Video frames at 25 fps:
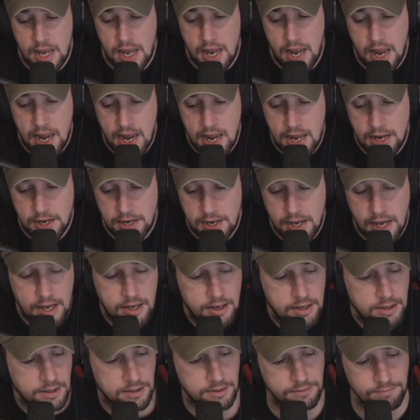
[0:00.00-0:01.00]
And, uh,
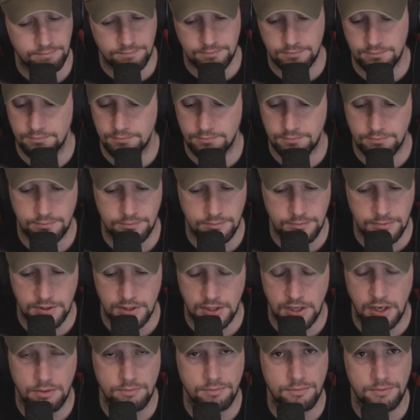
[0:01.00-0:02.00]

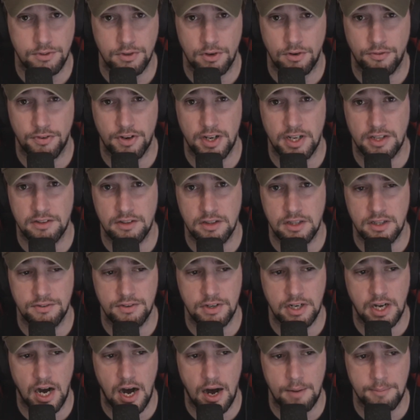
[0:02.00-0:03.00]
you know, don't forget to leave a
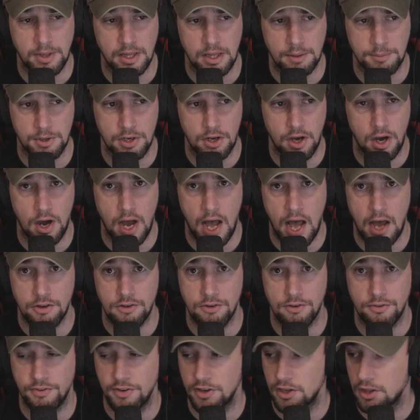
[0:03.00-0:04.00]
comment. Let me know how you
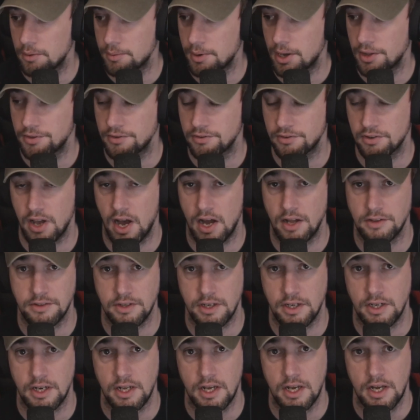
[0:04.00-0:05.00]
feel about this
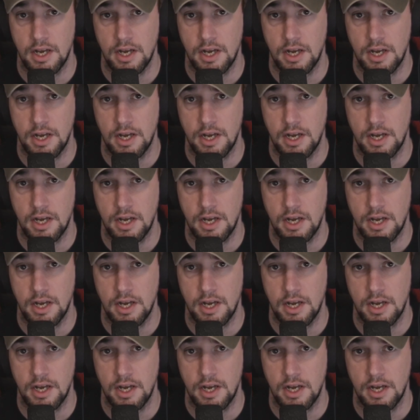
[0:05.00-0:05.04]
content.